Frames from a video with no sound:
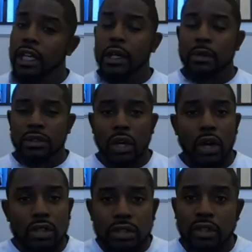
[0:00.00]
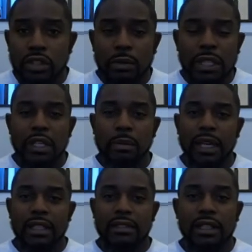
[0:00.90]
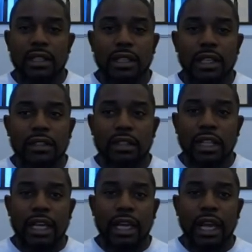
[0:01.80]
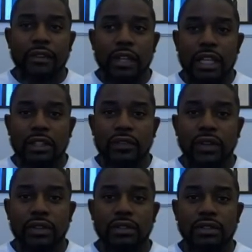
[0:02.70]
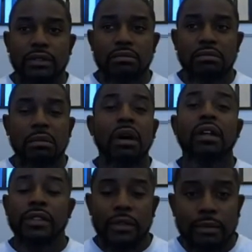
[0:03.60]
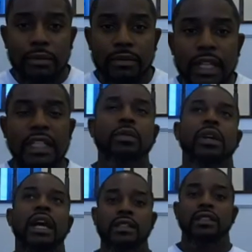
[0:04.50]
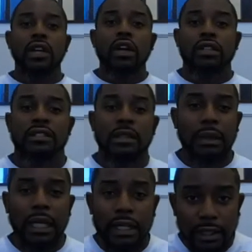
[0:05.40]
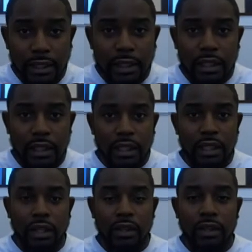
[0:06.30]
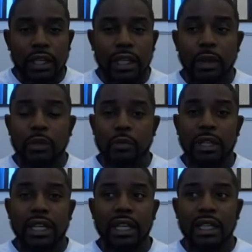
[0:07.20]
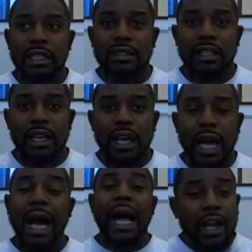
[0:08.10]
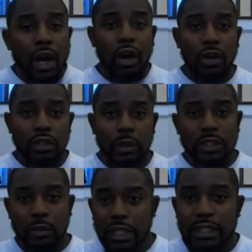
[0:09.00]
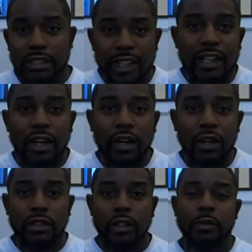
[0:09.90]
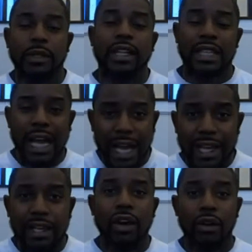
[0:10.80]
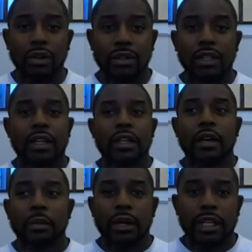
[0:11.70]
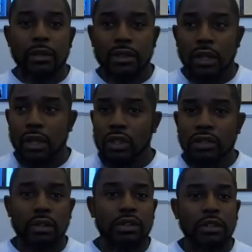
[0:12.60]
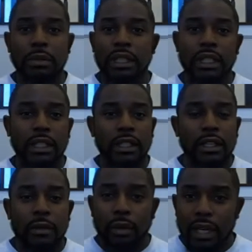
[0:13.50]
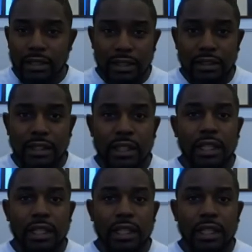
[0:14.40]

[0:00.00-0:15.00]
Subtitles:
It was all social media based until after the first month. That's when I actually talked to somebody, you know, and it was because I called. It wasn't because they called. It was because I called. But it was all social media presence.